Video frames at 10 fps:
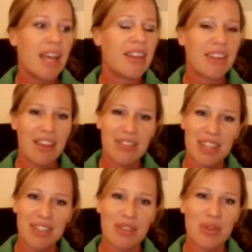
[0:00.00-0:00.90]
And the dive
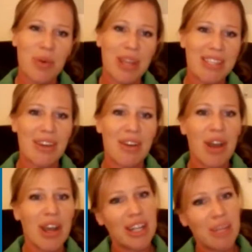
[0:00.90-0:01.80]
centres always
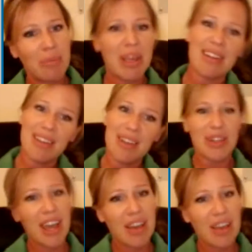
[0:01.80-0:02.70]
are a little bit
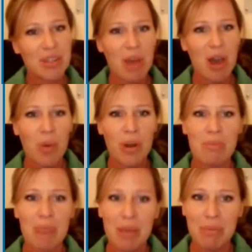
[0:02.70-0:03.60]
nervous about what
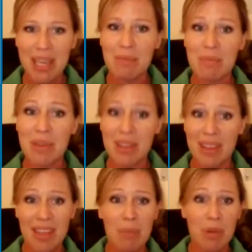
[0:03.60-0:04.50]
it might mean, but
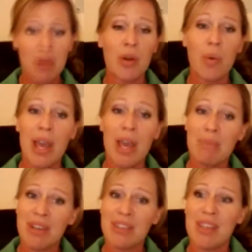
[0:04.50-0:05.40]
then they're blown away
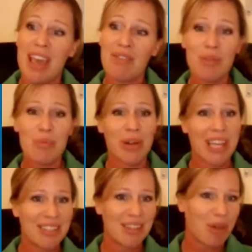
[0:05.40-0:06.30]
because
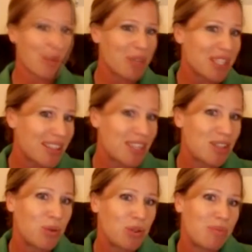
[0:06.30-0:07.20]
everybody ends up coming to
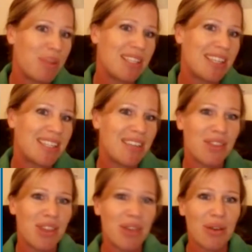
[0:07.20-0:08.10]
these launch meetings,
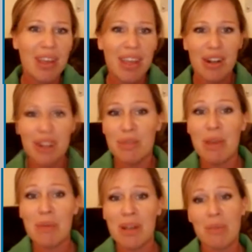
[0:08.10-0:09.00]
even though lots
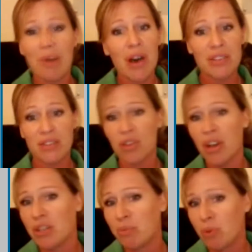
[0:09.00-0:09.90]
of people in the past have
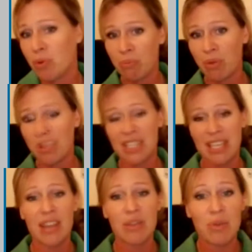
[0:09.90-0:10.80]
tried to
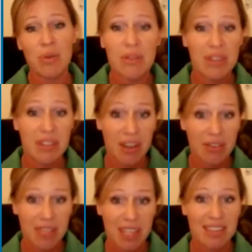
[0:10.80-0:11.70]
bring together all of the
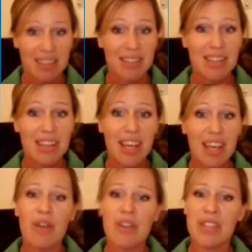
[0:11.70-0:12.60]
dive centres.
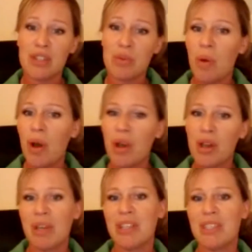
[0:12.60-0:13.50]
It often doesn't
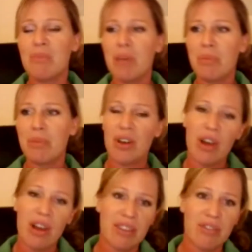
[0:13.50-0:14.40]
work because it might be
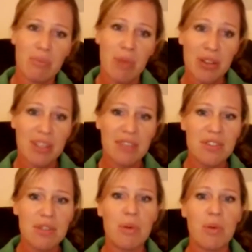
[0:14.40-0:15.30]
for different
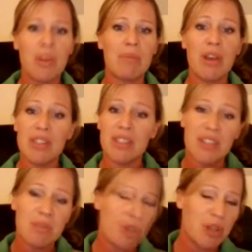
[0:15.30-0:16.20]
motives, but when the
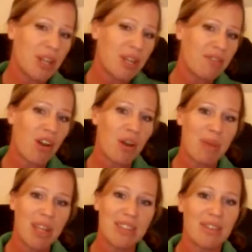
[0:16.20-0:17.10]
motive is purely
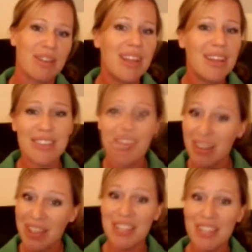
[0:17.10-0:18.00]
environmental, the
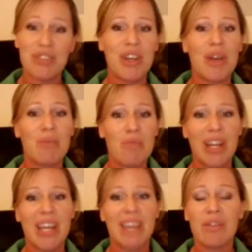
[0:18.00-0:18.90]
diving industry come running.